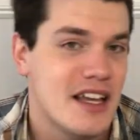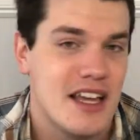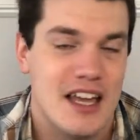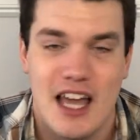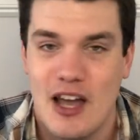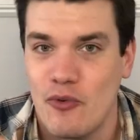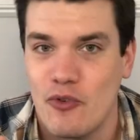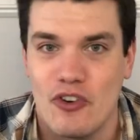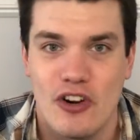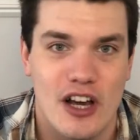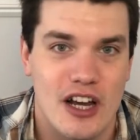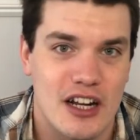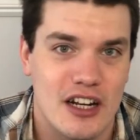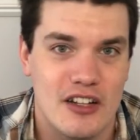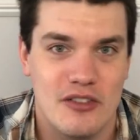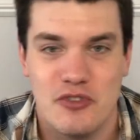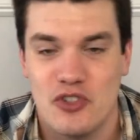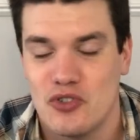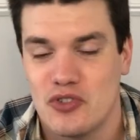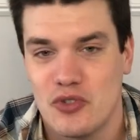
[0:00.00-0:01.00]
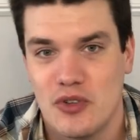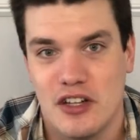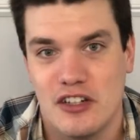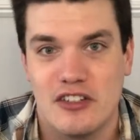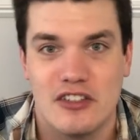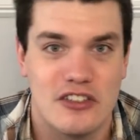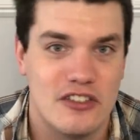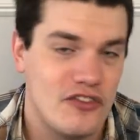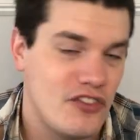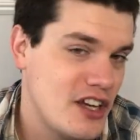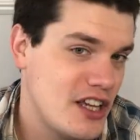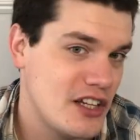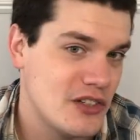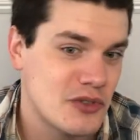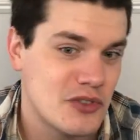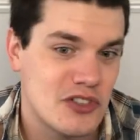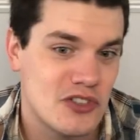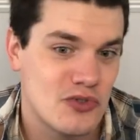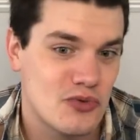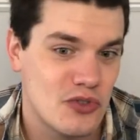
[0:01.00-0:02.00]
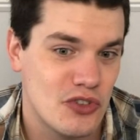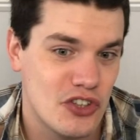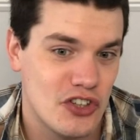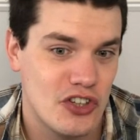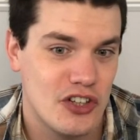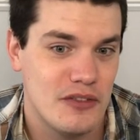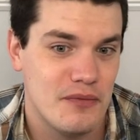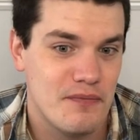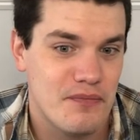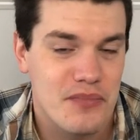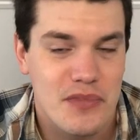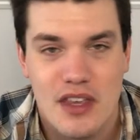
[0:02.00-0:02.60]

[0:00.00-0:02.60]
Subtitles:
And we're not going to do so at disadvantage, which is really good.